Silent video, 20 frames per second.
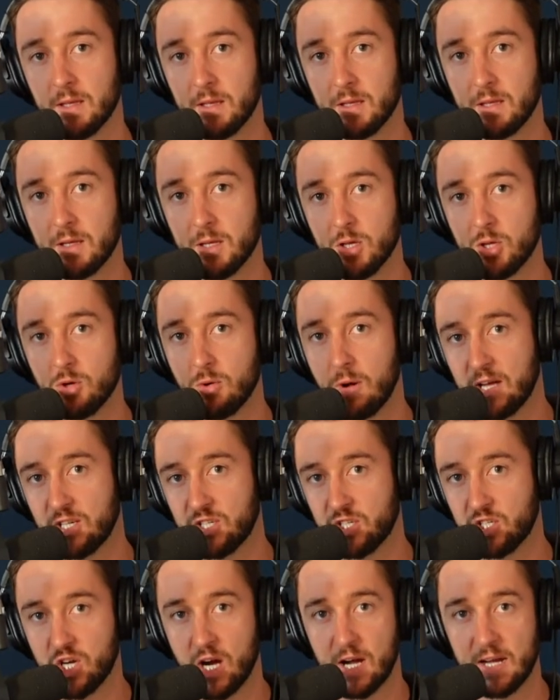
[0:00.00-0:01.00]

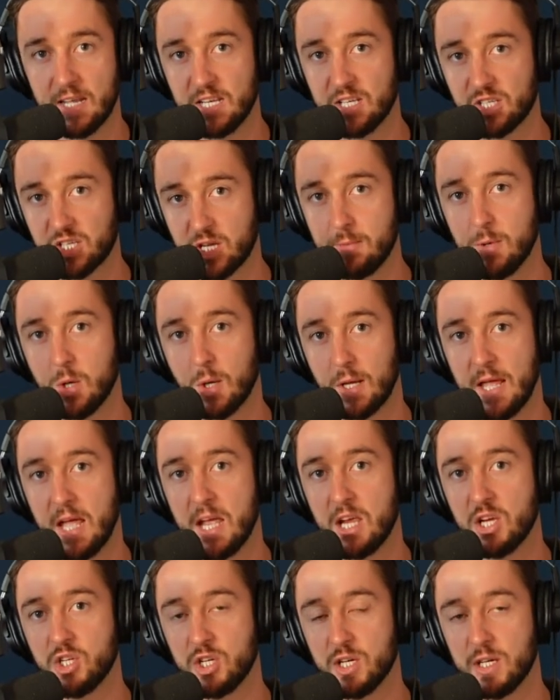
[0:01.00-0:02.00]
U.S.-Chinese
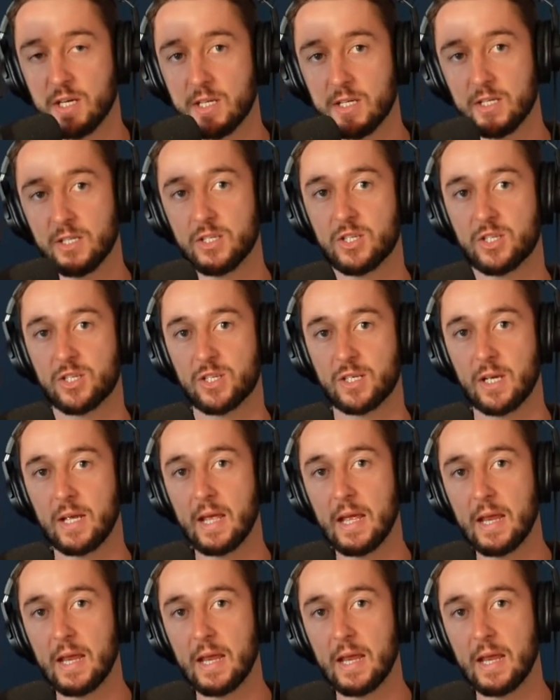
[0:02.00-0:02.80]
communications,